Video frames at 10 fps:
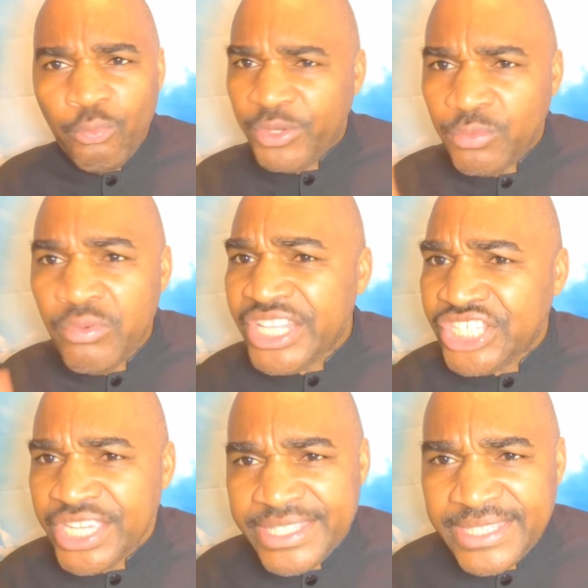with
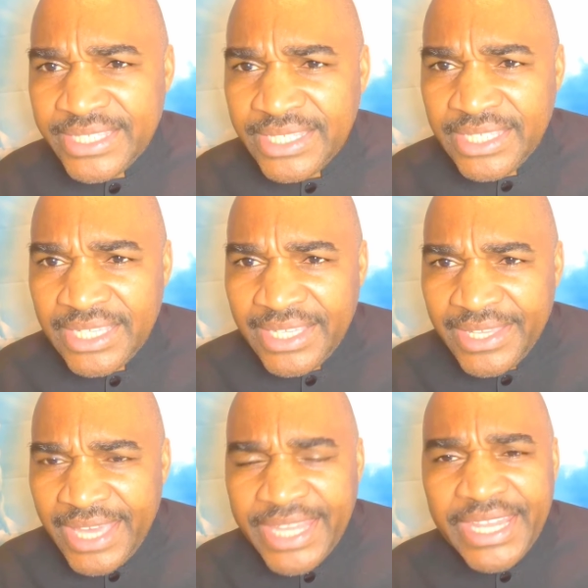witches,
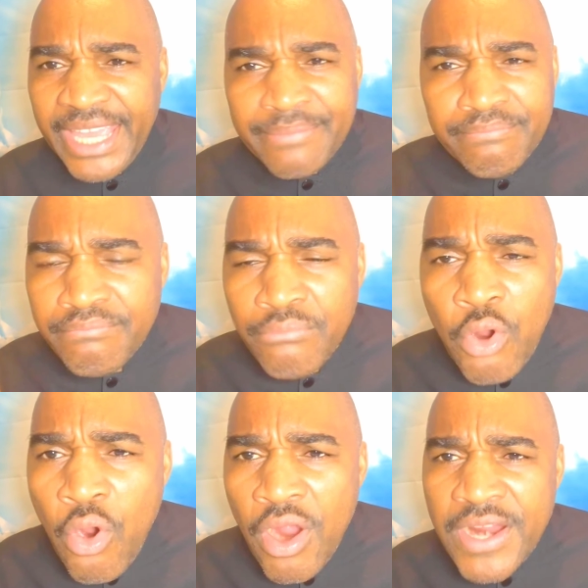and they get
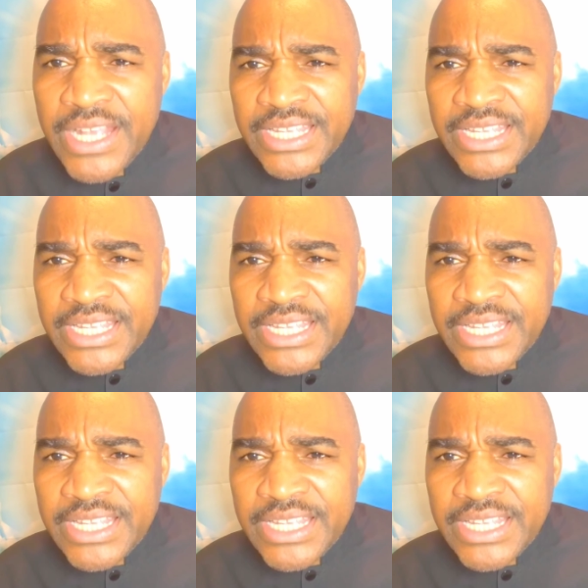more